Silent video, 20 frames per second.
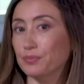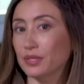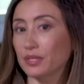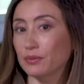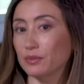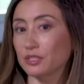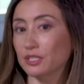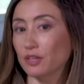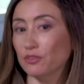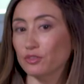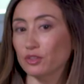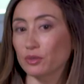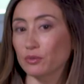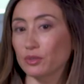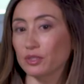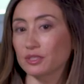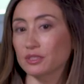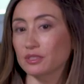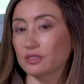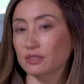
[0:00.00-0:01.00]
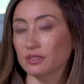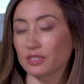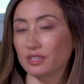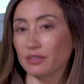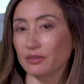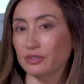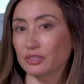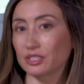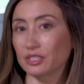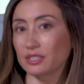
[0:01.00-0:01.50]
But it definitely was, you
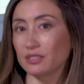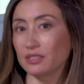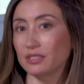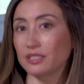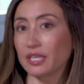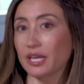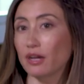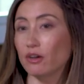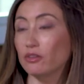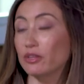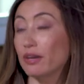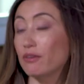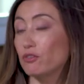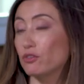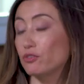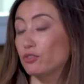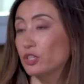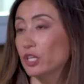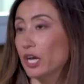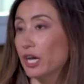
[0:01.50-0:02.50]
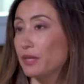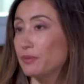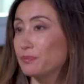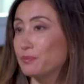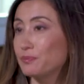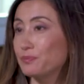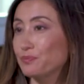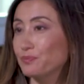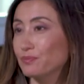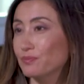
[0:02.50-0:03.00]
know, is a, a day I'll never forget.
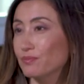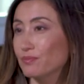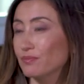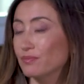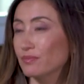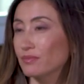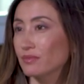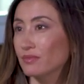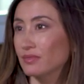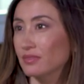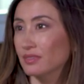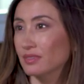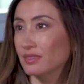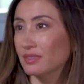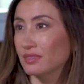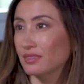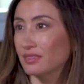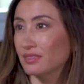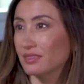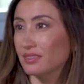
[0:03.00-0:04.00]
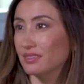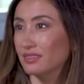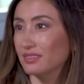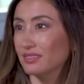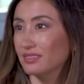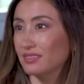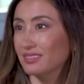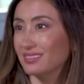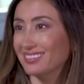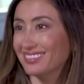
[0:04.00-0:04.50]
What's it like on the other
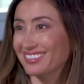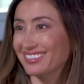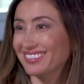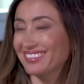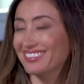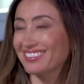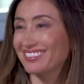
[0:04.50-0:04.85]
side post